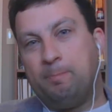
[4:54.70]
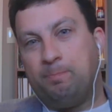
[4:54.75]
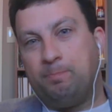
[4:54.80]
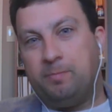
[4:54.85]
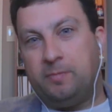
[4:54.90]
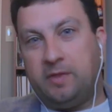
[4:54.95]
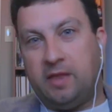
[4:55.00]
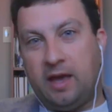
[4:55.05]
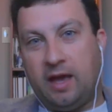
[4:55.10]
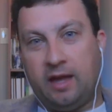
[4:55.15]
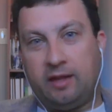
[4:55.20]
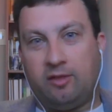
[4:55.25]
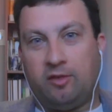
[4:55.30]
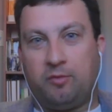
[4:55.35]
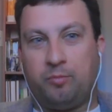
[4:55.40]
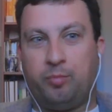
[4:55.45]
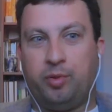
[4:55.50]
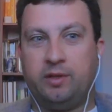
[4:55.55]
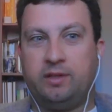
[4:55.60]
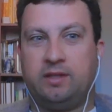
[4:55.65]
That's
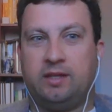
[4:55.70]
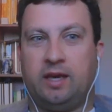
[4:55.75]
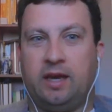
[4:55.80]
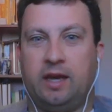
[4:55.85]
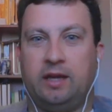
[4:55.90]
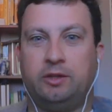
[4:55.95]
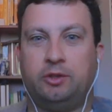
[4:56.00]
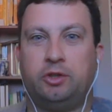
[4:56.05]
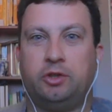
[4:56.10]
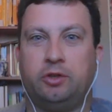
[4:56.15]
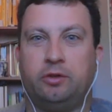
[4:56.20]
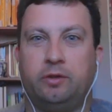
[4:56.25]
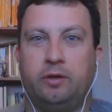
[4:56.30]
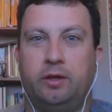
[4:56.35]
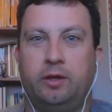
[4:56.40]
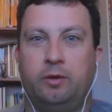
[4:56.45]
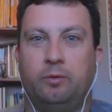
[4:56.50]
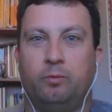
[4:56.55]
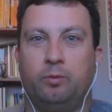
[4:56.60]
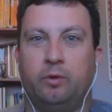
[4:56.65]

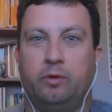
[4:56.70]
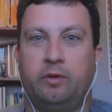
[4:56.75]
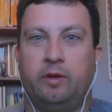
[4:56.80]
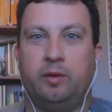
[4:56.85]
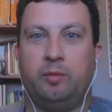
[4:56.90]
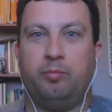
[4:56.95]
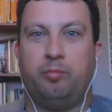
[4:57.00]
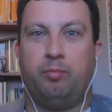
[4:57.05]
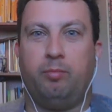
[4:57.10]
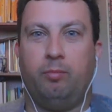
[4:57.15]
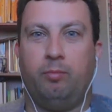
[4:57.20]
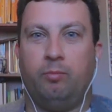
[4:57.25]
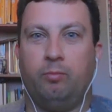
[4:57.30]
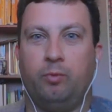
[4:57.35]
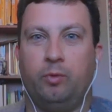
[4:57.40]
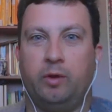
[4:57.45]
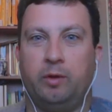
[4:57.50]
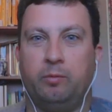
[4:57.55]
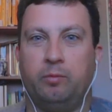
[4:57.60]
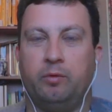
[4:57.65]
potentially really,
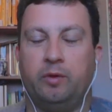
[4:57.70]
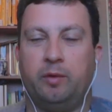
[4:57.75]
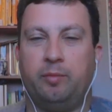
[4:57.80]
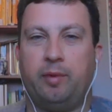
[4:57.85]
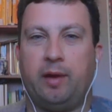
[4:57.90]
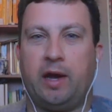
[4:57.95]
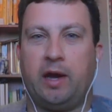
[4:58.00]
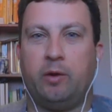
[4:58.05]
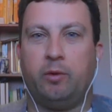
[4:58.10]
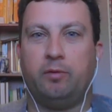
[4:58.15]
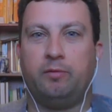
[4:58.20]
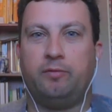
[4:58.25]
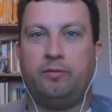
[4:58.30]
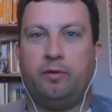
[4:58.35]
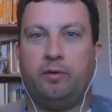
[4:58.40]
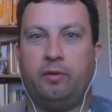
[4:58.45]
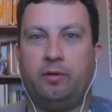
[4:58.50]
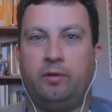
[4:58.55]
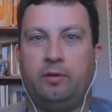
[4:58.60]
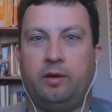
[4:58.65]
really, really
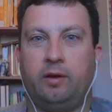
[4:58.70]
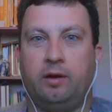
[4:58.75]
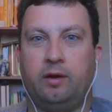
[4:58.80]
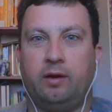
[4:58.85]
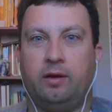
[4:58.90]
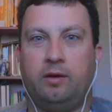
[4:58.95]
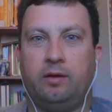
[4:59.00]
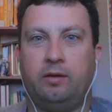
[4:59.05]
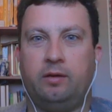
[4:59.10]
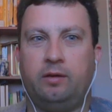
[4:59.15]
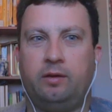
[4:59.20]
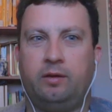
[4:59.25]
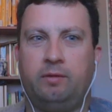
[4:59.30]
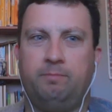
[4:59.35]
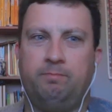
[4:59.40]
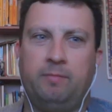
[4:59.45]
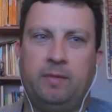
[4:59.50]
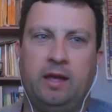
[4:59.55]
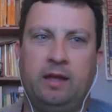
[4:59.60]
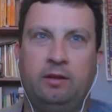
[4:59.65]
powerful. Uh,
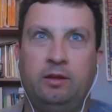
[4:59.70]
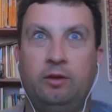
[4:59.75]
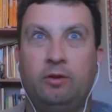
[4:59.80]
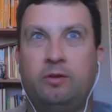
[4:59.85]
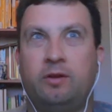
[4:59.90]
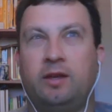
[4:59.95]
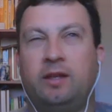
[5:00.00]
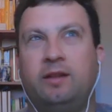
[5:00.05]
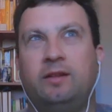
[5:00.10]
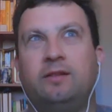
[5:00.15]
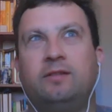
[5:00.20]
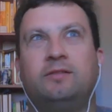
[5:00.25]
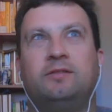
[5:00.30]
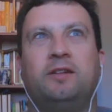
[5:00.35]
and you can